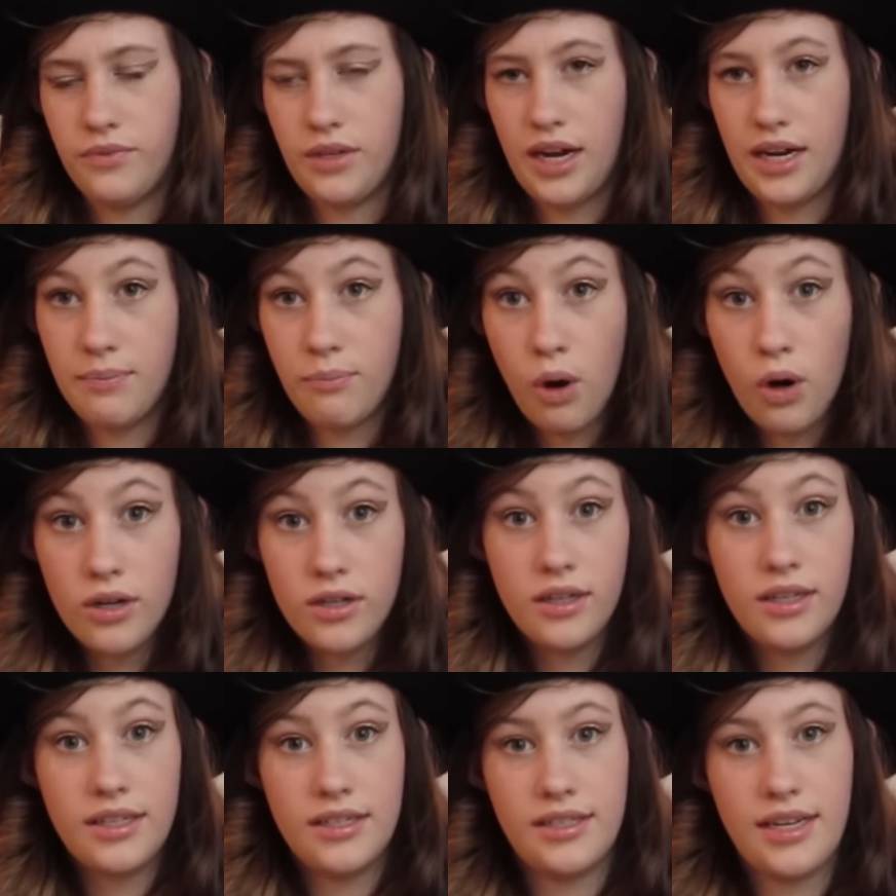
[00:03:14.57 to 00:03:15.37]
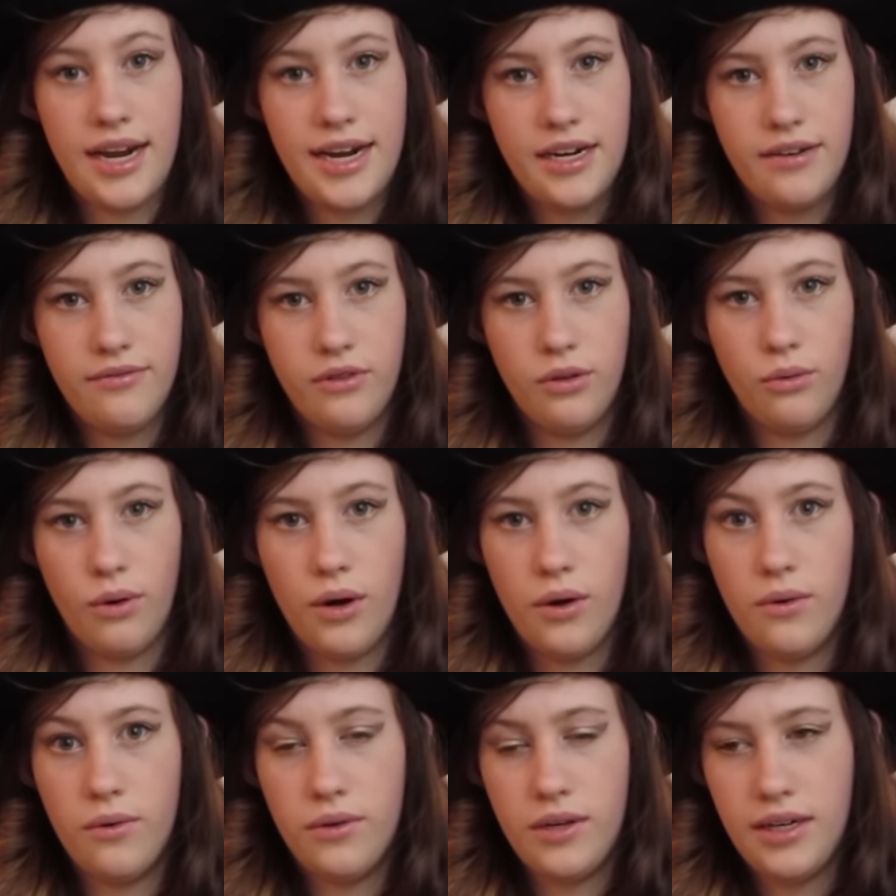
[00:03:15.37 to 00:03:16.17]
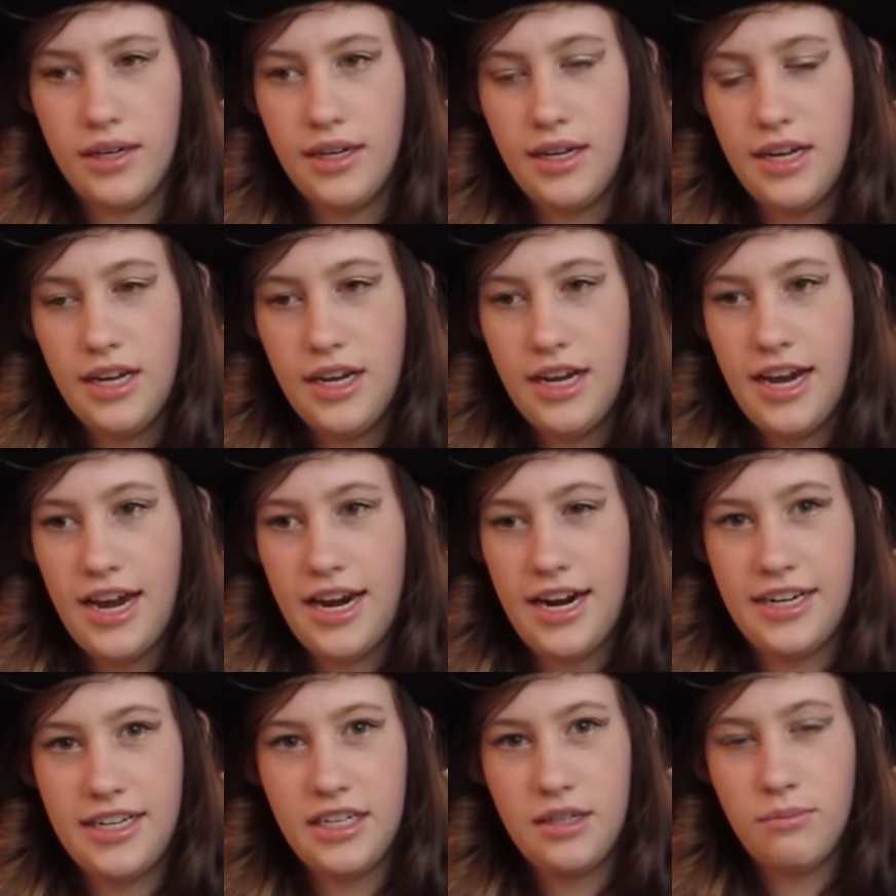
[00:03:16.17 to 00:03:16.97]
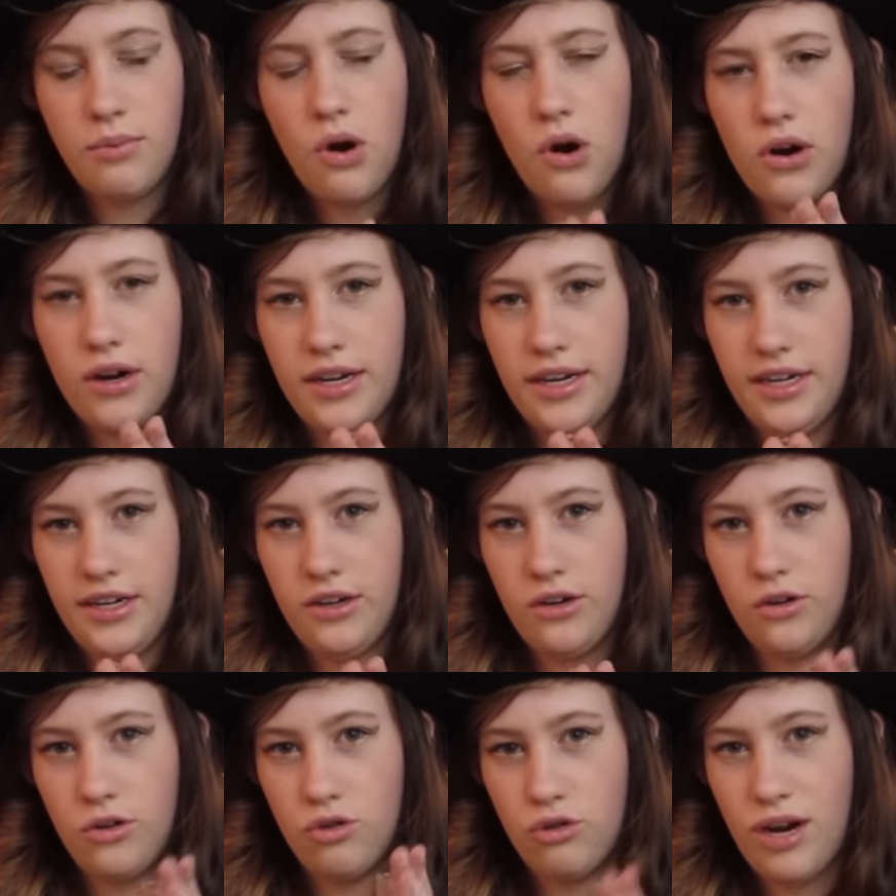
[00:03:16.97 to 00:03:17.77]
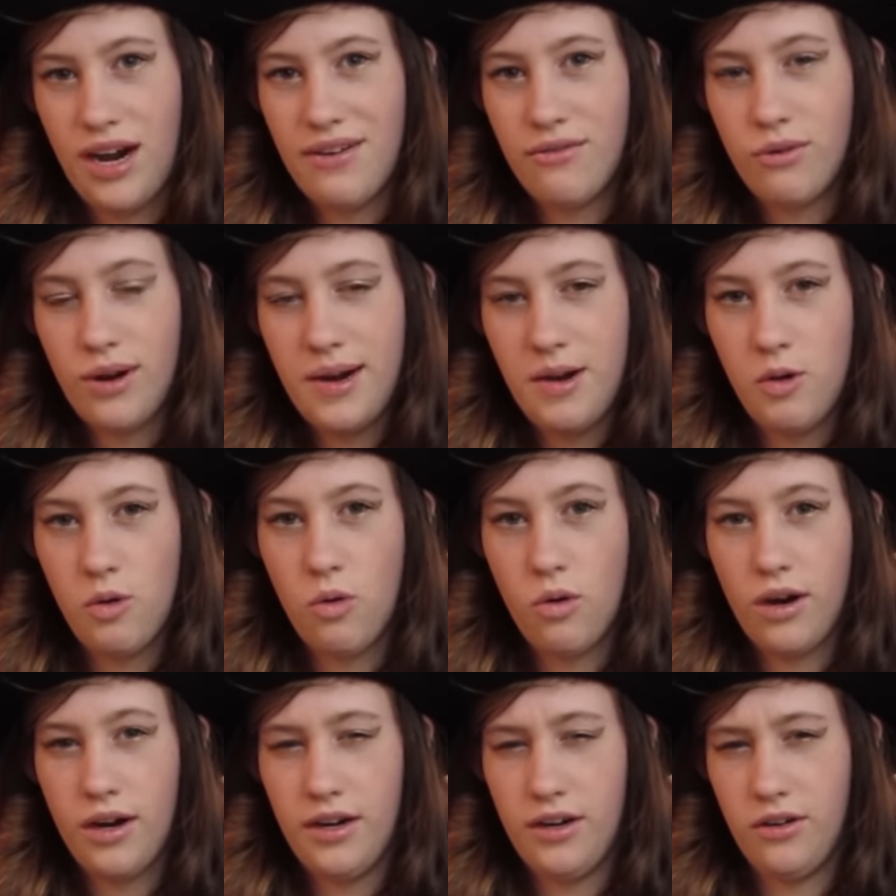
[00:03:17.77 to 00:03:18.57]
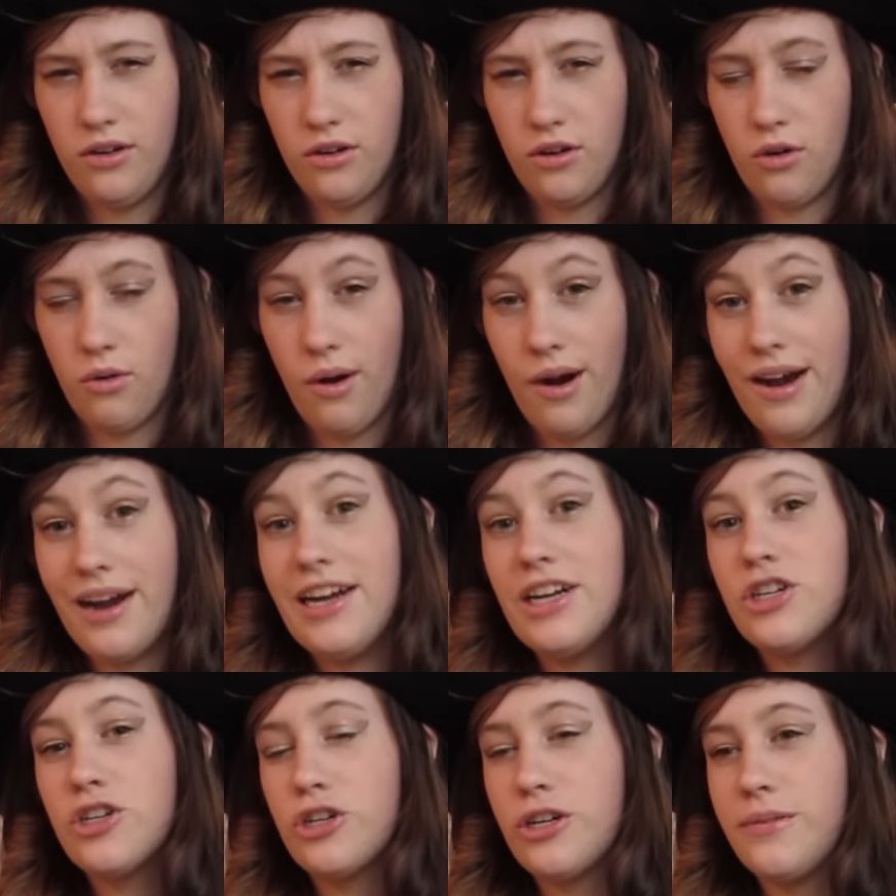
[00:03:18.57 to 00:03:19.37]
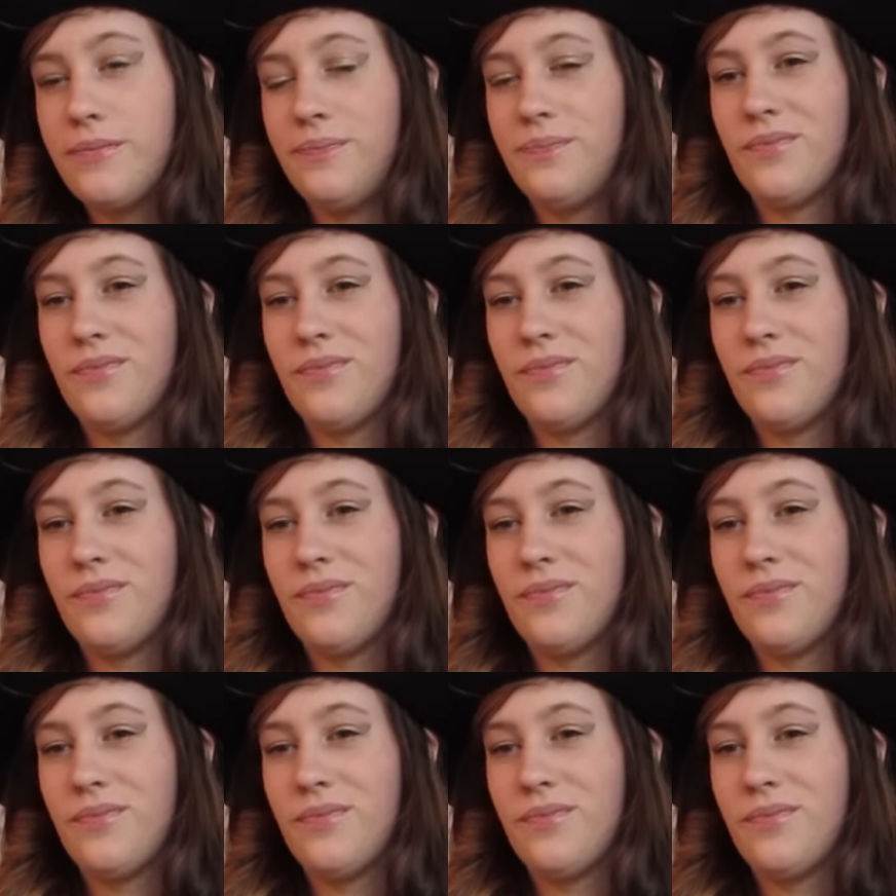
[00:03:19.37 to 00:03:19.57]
I parked on the side of the road, and I didn't park in her driveway or in her garage.